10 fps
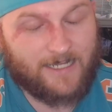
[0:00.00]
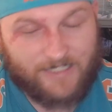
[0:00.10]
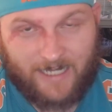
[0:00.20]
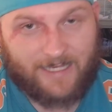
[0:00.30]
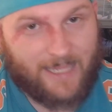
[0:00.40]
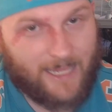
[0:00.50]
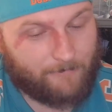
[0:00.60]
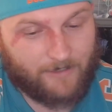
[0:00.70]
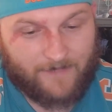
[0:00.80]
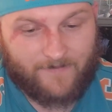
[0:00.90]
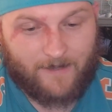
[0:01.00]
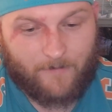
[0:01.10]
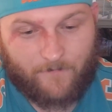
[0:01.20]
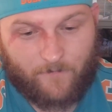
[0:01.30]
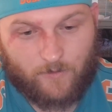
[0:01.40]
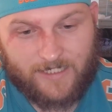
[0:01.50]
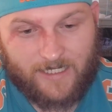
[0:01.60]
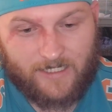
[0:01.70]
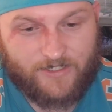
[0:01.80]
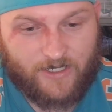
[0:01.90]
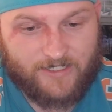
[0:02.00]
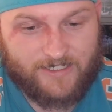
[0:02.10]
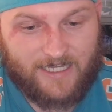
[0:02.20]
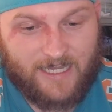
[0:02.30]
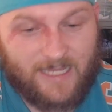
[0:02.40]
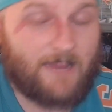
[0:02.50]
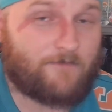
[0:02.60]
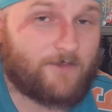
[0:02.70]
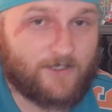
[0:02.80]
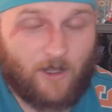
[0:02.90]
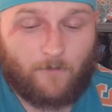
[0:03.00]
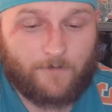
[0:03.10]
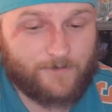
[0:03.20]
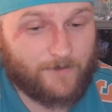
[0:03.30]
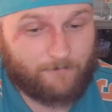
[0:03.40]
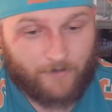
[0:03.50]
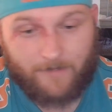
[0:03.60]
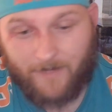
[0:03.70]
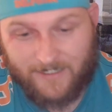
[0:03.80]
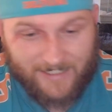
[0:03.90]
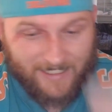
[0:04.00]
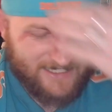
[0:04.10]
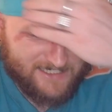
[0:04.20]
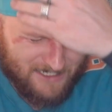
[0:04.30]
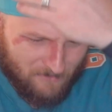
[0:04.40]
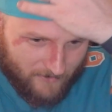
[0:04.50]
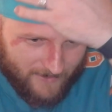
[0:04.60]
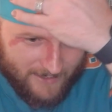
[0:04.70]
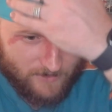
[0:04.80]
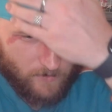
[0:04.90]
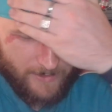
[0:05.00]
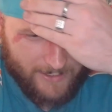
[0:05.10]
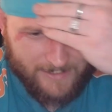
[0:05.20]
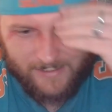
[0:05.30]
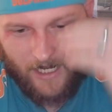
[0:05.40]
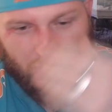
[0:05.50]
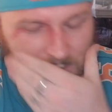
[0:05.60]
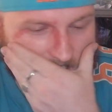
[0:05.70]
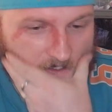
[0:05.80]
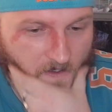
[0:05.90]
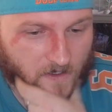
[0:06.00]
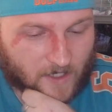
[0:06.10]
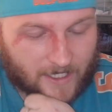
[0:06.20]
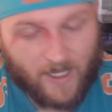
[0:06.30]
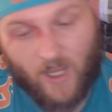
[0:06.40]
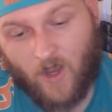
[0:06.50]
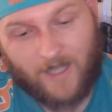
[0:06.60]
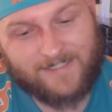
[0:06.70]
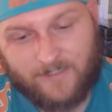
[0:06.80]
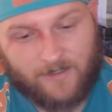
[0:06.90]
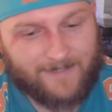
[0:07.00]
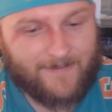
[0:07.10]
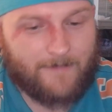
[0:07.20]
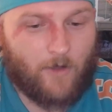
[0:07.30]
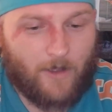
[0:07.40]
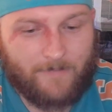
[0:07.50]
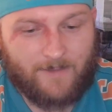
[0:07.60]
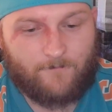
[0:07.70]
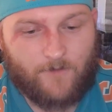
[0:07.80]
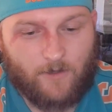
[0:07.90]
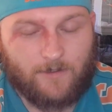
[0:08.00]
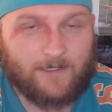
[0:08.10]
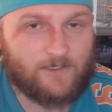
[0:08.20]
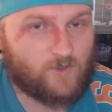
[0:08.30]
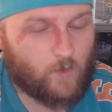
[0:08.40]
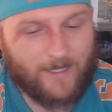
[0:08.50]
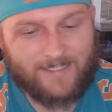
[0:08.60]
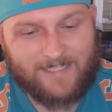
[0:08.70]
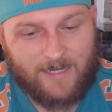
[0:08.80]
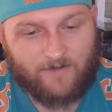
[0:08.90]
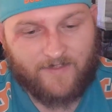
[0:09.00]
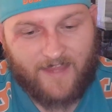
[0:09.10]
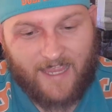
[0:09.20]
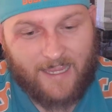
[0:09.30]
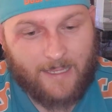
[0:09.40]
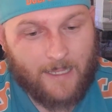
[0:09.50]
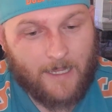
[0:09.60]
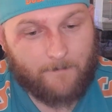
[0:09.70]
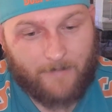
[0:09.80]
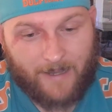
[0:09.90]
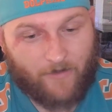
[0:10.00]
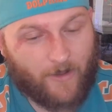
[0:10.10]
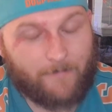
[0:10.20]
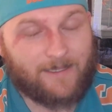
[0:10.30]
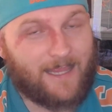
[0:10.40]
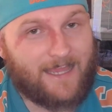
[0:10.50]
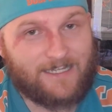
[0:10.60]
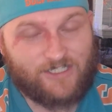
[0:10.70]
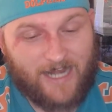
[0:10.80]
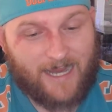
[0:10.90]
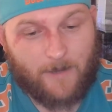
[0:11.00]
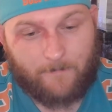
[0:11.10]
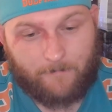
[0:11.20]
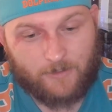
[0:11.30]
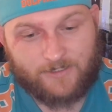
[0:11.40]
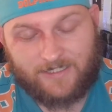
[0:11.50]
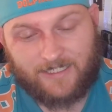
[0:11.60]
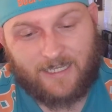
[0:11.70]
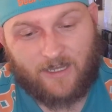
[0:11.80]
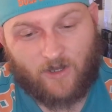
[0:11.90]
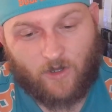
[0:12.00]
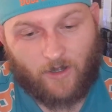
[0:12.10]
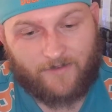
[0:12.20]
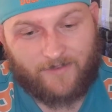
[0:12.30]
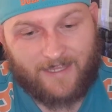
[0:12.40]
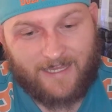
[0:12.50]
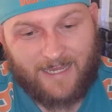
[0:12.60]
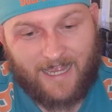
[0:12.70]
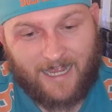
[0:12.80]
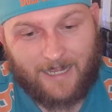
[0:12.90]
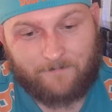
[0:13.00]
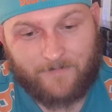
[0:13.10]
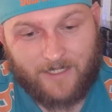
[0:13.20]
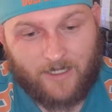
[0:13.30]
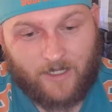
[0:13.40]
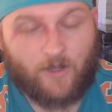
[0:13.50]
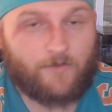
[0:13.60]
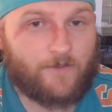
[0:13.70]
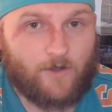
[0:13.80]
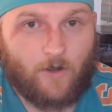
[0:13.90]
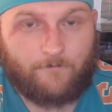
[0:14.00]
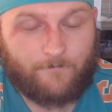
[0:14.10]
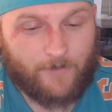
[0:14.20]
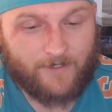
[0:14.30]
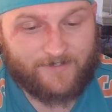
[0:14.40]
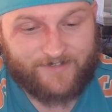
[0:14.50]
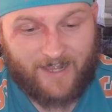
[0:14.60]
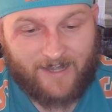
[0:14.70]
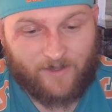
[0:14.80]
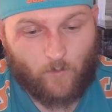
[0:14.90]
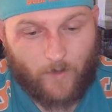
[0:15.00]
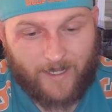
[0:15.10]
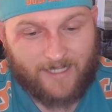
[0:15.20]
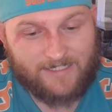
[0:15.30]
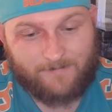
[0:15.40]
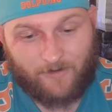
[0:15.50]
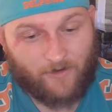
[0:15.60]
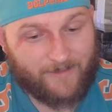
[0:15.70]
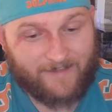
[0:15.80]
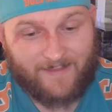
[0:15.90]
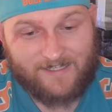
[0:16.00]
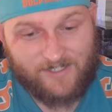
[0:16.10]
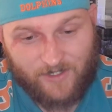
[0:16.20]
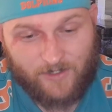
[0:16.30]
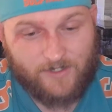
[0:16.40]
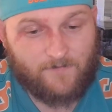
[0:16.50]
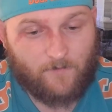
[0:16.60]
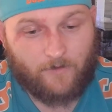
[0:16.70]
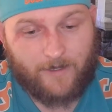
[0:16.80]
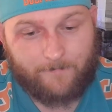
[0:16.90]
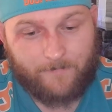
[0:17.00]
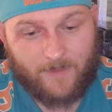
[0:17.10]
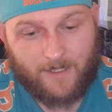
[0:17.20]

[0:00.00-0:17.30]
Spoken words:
Jaden Campbell in the number 14 jersey. And for the Dolphins, we pretty much get to see what their squad is going to look like. I still think there might be a few little tweaks here and there, but I'm glad Jack Bostic got the nod for the starting winger spot. I think that's huge for him.